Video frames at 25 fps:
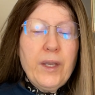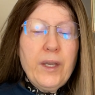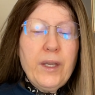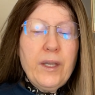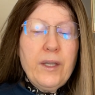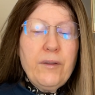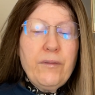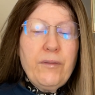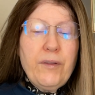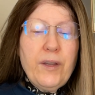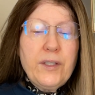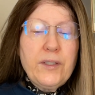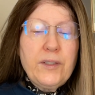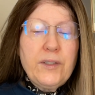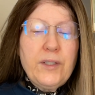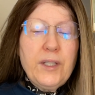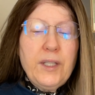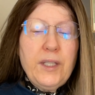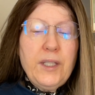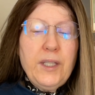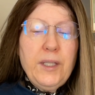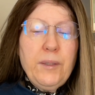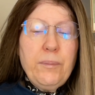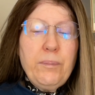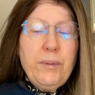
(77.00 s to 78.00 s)
Invest in
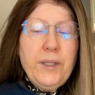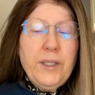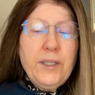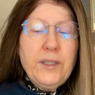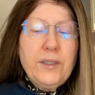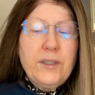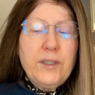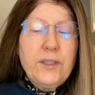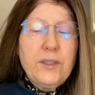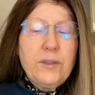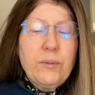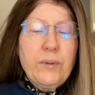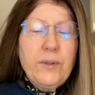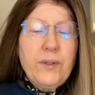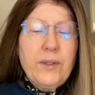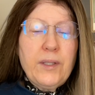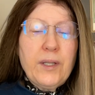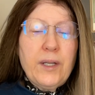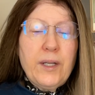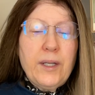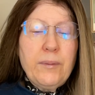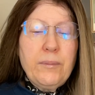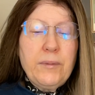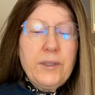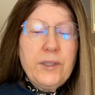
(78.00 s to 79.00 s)
key pieces with
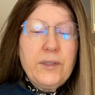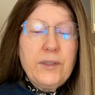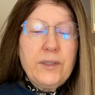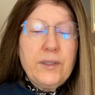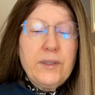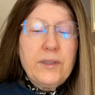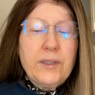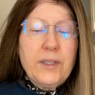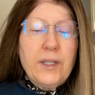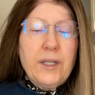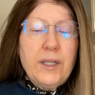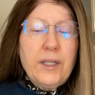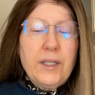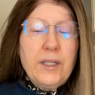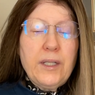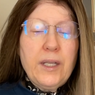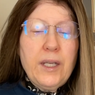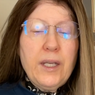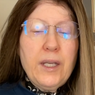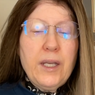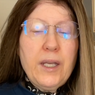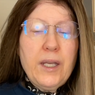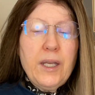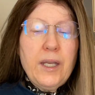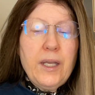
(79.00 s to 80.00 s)
timeless design
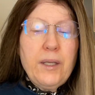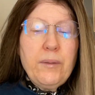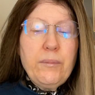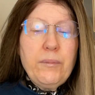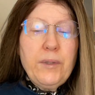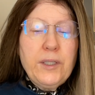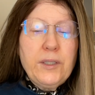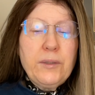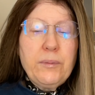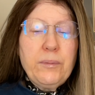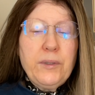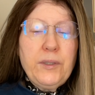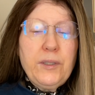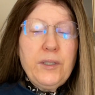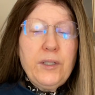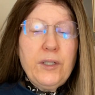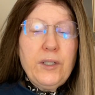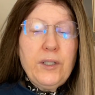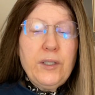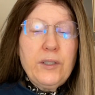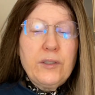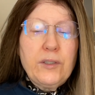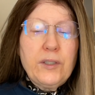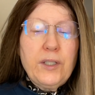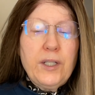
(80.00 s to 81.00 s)
and mix
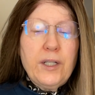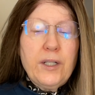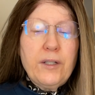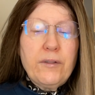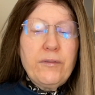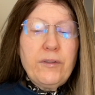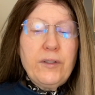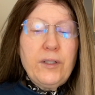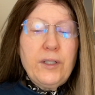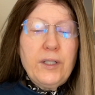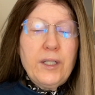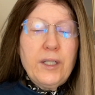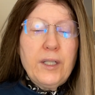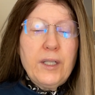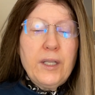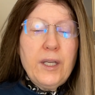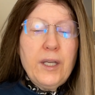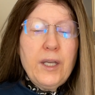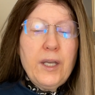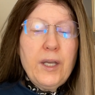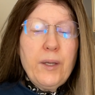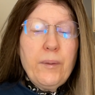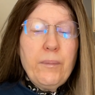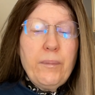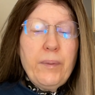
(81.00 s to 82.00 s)
materials carefully.
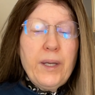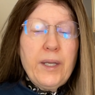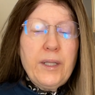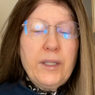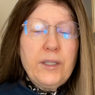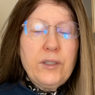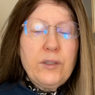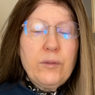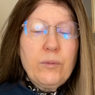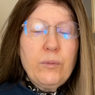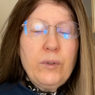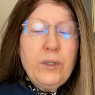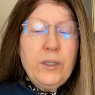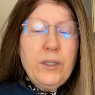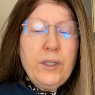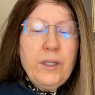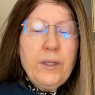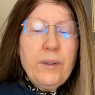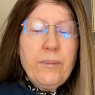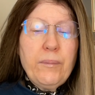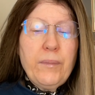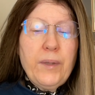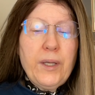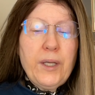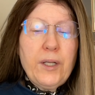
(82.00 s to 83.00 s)
Balance wood,
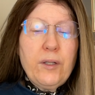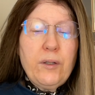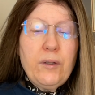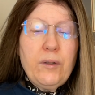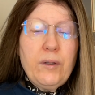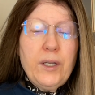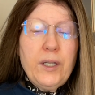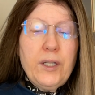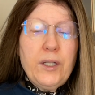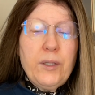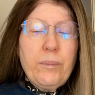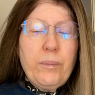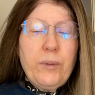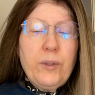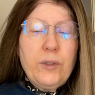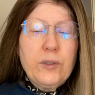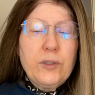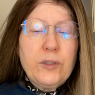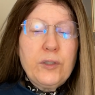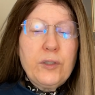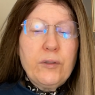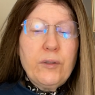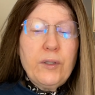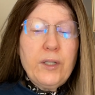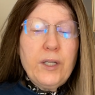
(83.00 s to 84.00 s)
metal, and
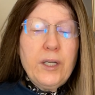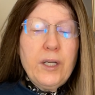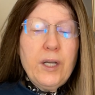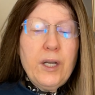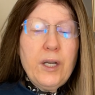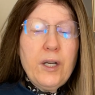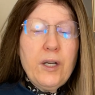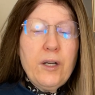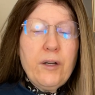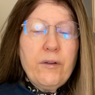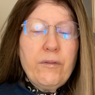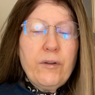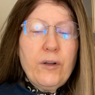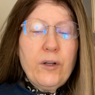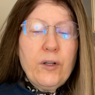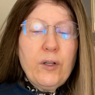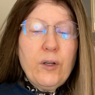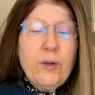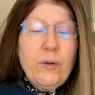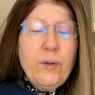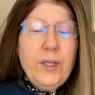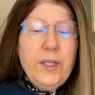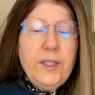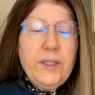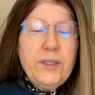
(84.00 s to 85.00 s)
upholstery for a
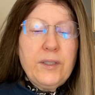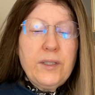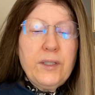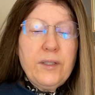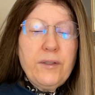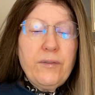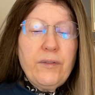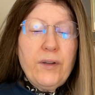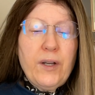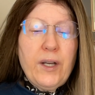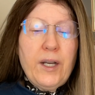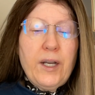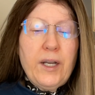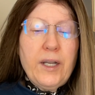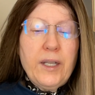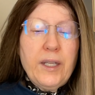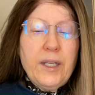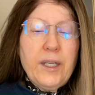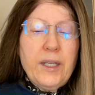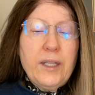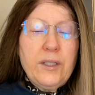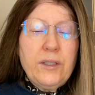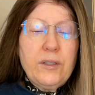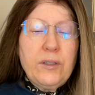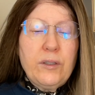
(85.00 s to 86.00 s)
cohesive, high
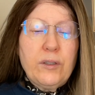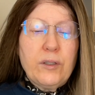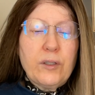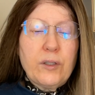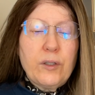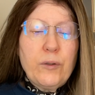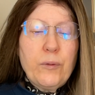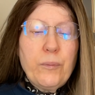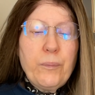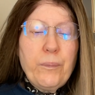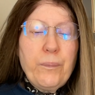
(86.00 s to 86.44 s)
end look.